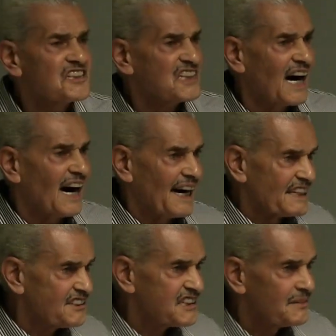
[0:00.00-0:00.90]

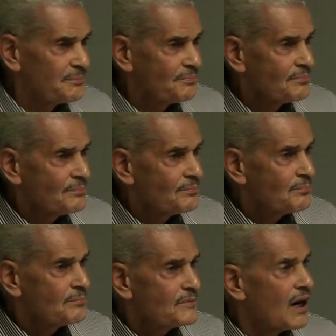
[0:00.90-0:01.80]
signs
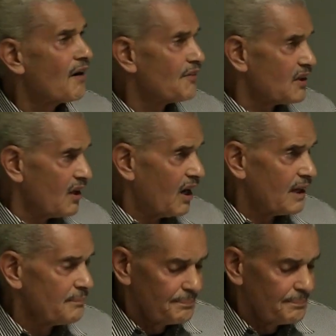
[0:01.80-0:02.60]
of Allah.